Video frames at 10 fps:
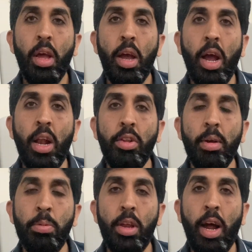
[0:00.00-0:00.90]
and
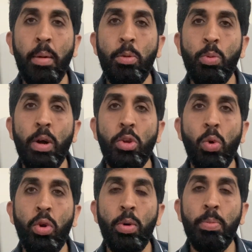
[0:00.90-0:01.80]
subscribe to my
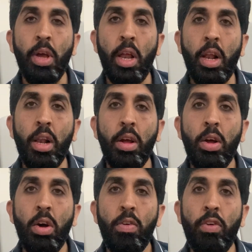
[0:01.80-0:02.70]
YouTube channel
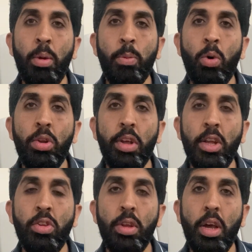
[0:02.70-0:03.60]
for more
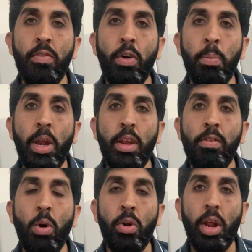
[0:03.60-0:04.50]
such informative
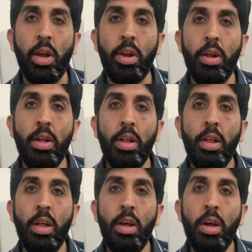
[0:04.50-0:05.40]
content.
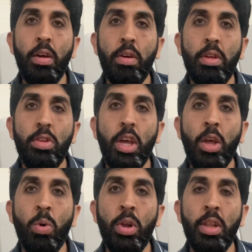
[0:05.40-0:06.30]
See
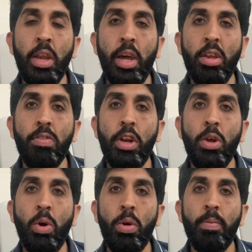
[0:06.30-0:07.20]
you in the next
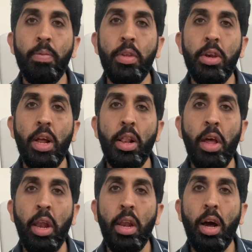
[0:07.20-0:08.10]
video. Till
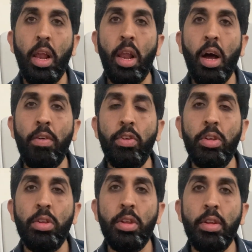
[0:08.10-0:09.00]
then, Allah Hafiz.